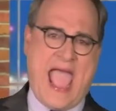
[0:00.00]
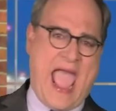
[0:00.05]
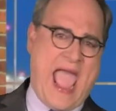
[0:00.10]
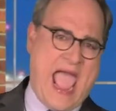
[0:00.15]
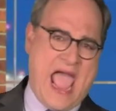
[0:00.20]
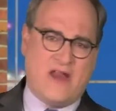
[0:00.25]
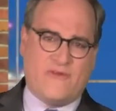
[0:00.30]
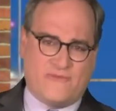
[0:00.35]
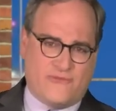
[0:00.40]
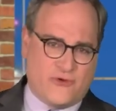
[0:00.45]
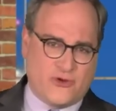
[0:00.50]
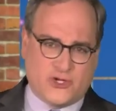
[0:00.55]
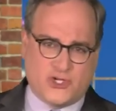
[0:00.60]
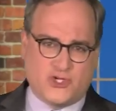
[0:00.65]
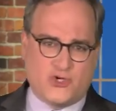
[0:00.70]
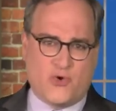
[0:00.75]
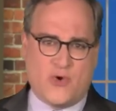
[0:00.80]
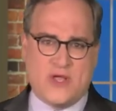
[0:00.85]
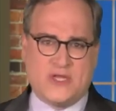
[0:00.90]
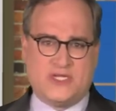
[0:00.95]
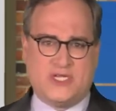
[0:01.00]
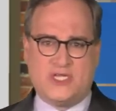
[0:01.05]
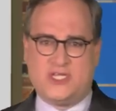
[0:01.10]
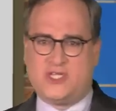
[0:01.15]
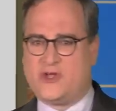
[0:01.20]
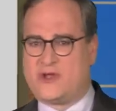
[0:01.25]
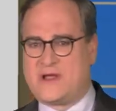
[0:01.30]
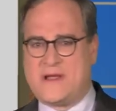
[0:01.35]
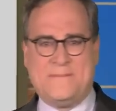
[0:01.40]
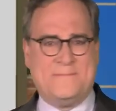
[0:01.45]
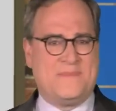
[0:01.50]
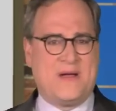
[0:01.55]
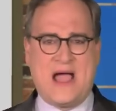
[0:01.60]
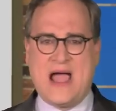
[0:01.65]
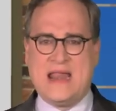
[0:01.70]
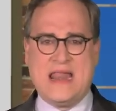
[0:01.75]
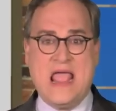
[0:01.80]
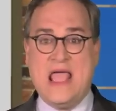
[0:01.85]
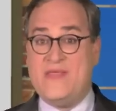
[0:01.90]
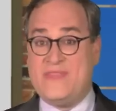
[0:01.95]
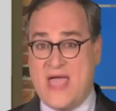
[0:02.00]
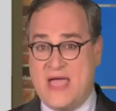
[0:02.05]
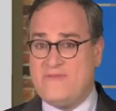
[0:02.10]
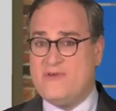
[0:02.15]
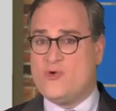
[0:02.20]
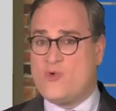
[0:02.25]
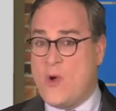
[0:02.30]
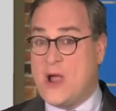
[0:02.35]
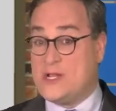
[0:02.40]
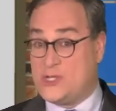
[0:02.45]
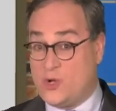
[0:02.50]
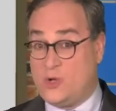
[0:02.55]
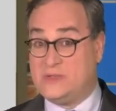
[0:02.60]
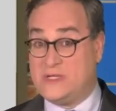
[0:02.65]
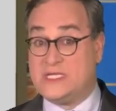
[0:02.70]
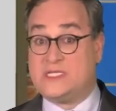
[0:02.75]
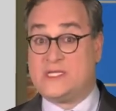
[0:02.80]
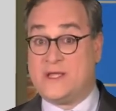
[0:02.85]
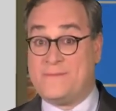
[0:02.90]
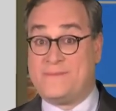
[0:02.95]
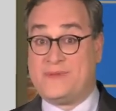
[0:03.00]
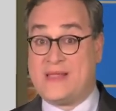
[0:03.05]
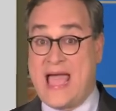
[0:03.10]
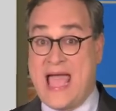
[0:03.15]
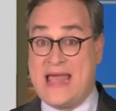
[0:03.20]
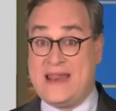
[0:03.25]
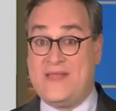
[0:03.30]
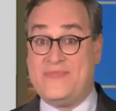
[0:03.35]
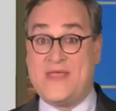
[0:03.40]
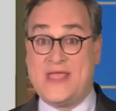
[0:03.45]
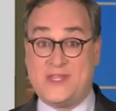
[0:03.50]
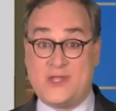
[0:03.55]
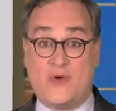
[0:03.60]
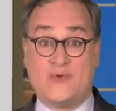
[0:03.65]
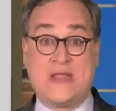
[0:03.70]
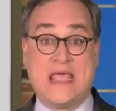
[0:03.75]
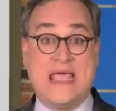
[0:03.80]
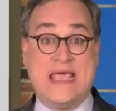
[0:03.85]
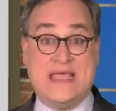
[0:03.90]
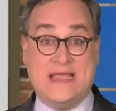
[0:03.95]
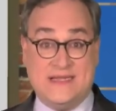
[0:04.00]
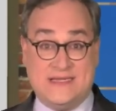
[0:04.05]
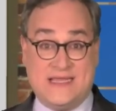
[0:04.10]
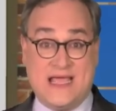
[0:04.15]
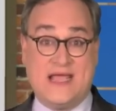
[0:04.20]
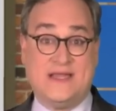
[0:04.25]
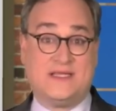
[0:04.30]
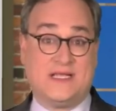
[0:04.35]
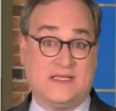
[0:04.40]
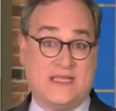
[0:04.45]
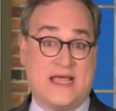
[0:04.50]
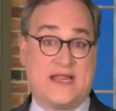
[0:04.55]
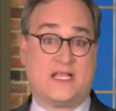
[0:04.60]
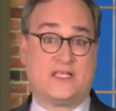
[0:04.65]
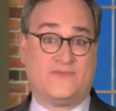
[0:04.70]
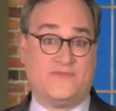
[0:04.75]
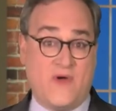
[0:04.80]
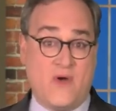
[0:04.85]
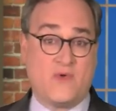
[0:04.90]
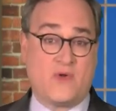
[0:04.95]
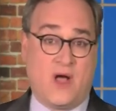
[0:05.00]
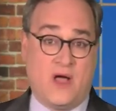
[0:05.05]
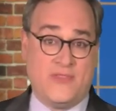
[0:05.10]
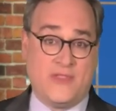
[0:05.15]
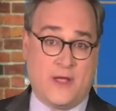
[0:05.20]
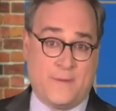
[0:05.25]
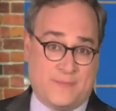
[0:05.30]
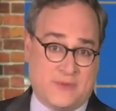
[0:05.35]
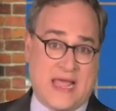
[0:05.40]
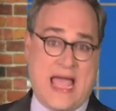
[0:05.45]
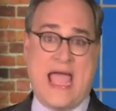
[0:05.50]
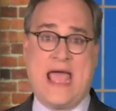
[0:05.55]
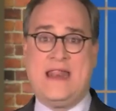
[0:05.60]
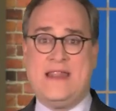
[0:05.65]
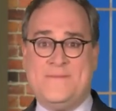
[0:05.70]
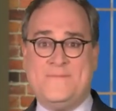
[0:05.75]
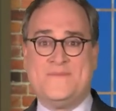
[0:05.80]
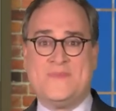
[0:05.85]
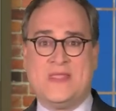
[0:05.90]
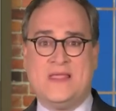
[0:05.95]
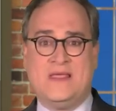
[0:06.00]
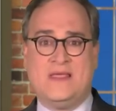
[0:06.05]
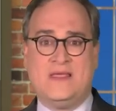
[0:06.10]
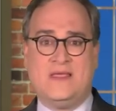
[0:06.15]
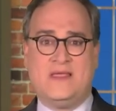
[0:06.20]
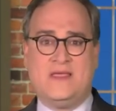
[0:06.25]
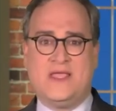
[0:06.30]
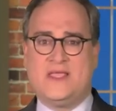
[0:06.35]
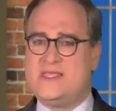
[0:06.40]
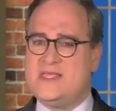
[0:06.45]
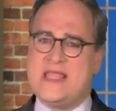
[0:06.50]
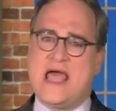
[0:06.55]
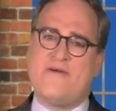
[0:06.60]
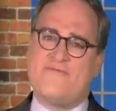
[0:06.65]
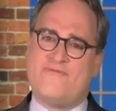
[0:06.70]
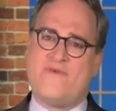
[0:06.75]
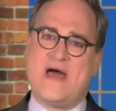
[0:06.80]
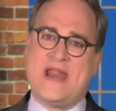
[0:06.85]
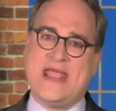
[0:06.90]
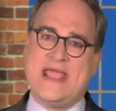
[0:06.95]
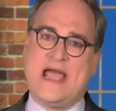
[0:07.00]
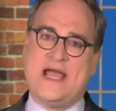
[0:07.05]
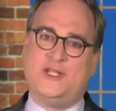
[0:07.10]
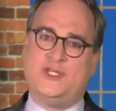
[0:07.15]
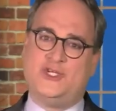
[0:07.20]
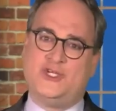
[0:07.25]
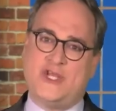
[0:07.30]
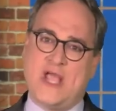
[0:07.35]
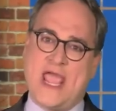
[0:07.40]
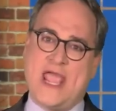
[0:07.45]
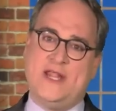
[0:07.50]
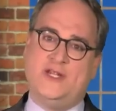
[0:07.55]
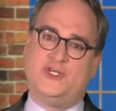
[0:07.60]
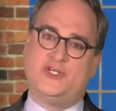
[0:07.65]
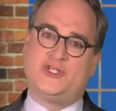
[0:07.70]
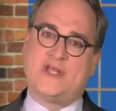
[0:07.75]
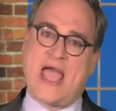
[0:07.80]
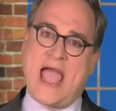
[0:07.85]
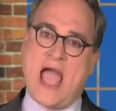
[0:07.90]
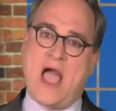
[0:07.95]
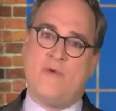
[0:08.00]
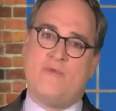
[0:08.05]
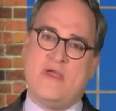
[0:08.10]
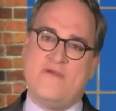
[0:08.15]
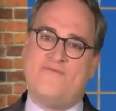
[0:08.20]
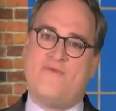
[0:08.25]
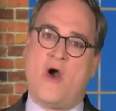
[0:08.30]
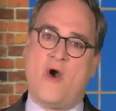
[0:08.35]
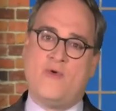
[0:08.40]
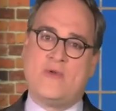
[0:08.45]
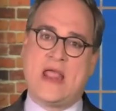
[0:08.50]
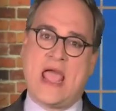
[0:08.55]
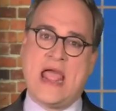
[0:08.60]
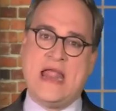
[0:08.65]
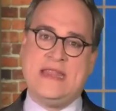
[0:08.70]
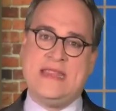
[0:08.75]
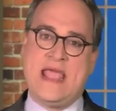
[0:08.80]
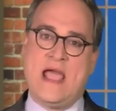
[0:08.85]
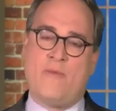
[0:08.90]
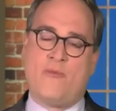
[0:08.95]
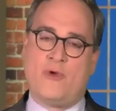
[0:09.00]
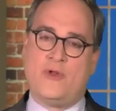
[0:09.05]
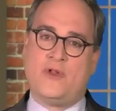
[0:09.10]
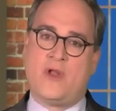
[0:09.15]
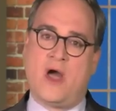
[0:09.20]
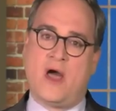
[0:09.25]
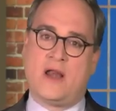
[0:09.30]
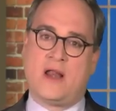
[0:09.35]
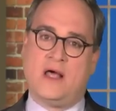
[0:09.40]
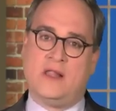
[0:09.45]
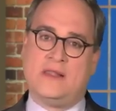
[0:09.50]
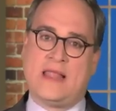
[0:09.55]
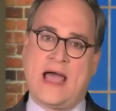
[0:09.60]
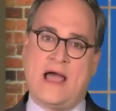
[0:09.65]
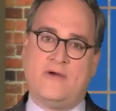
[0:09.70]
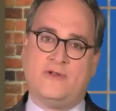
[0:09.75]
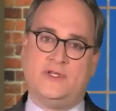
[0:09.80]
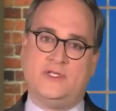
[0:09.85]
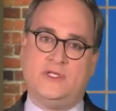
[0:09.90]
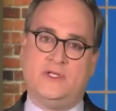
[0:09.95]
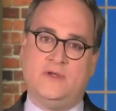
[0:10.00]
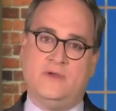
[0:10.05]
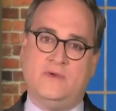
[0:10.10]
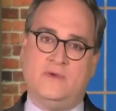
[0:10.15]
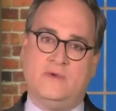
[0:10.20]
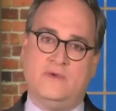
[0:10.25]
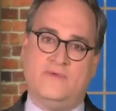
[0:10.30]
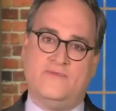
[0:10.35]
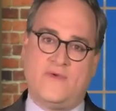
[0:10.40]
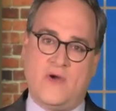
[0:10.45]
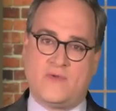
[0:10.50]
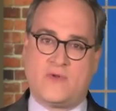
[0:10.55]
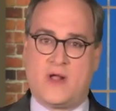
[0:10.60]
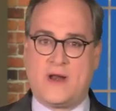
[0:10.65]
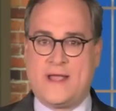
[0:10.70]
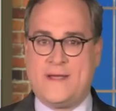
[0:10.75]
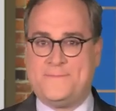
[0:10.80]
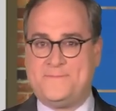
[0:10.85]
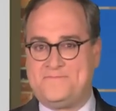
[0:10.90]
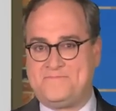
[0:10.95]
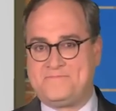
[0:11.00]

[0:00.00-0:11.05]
and first choices are combined. They haven't quite told us their plan, and they don't intend to let us vote on their plan. Isn't that funny? A change to how we vote, and yet we're not allowed to vote on it.